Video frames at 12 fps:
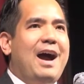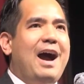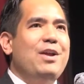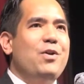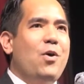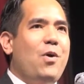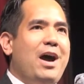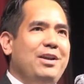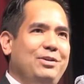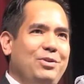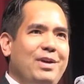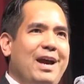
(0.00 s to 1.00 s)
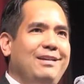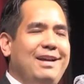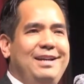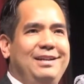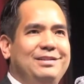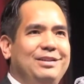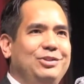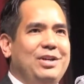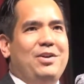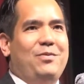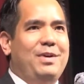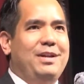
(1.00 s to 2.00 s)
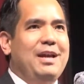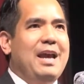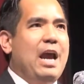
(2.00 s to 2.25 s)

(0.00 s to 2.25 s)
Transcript: I know how to do that, ladies and gentlemen.